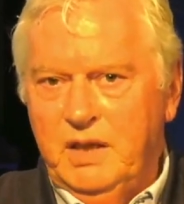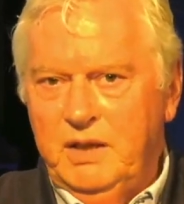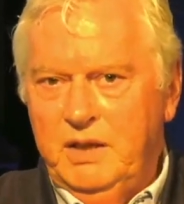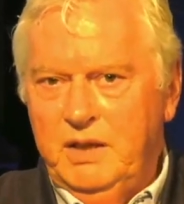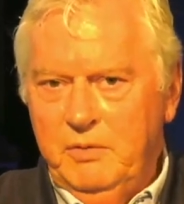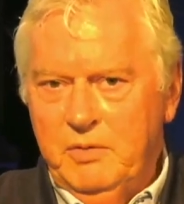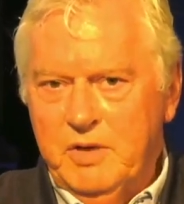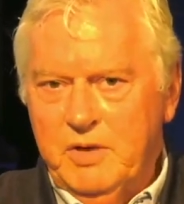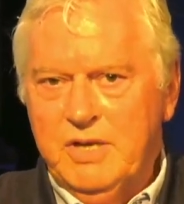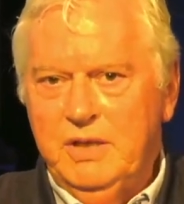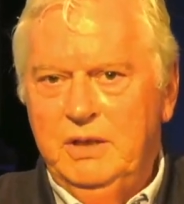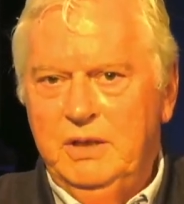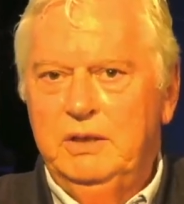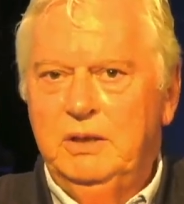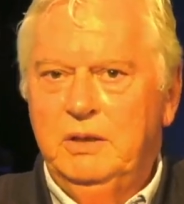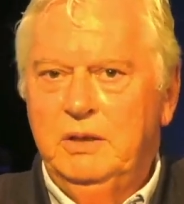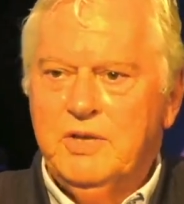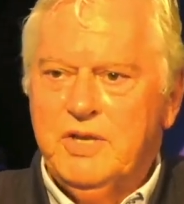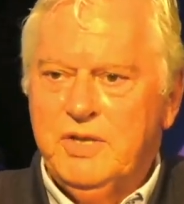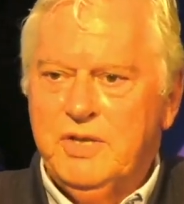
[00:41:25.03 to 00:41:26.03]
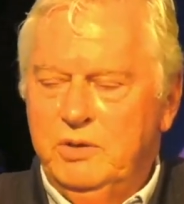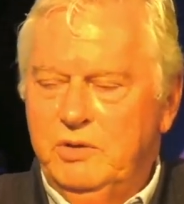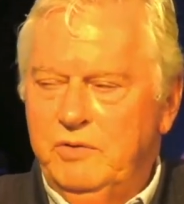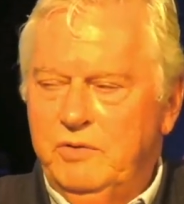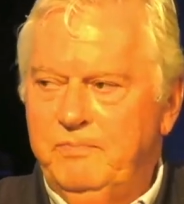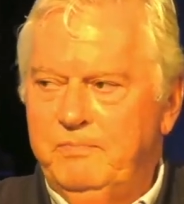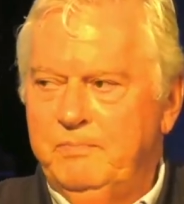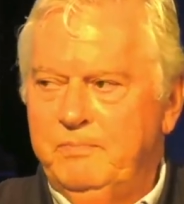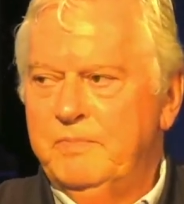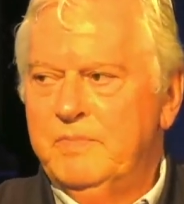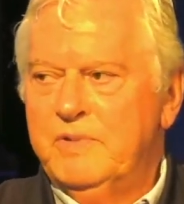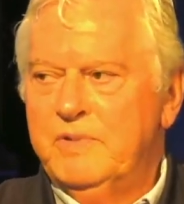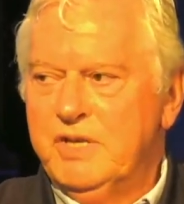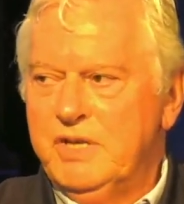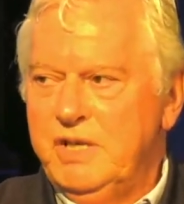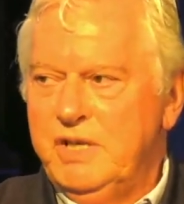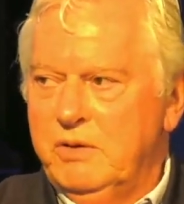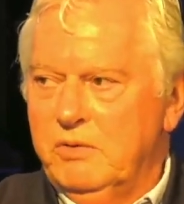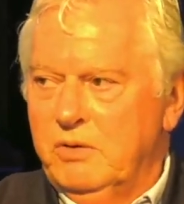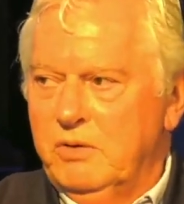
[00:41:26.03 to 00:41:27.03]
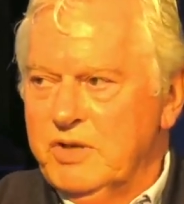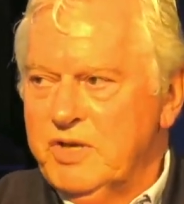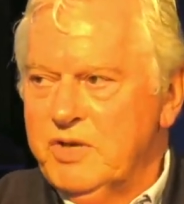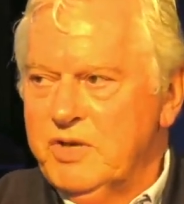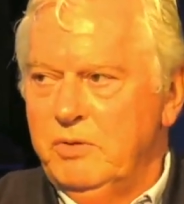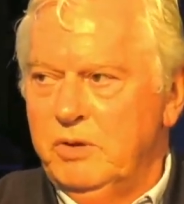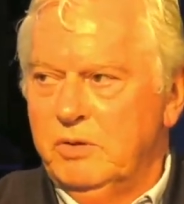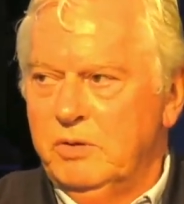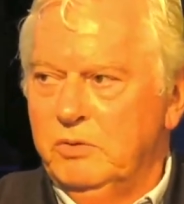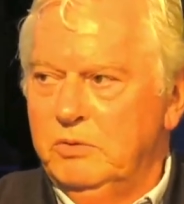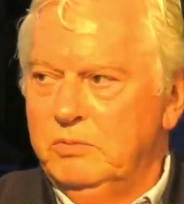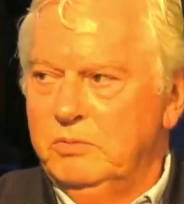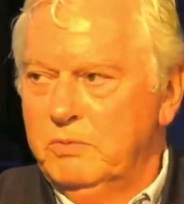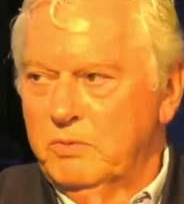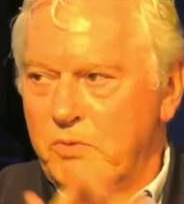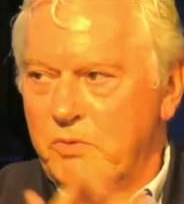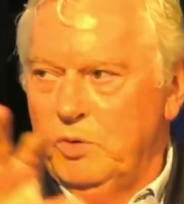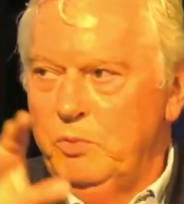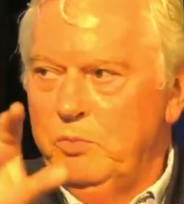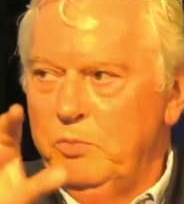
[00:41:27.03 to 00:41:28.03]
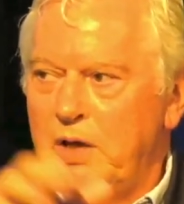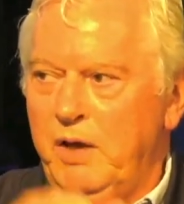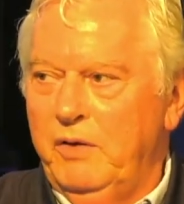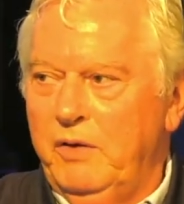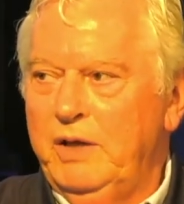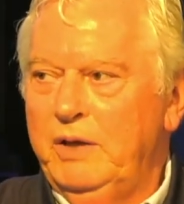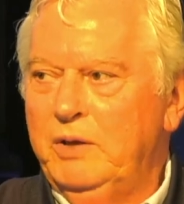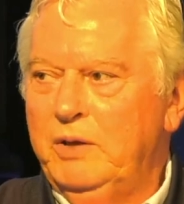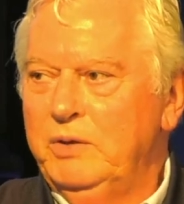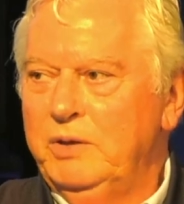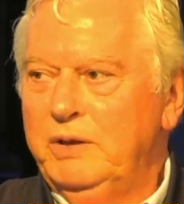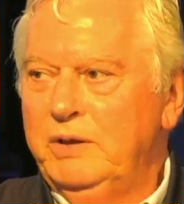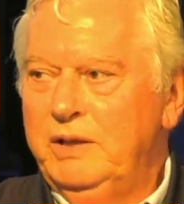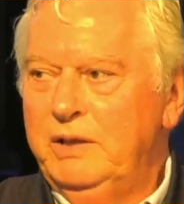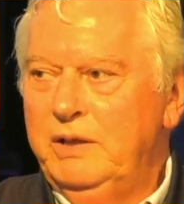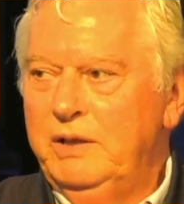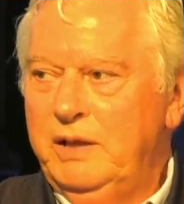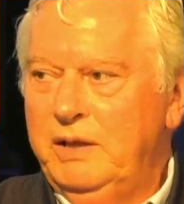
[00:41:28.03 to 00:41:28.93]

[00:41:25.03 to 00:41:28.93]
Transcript: There was a little sort of secret squirrel group going on in,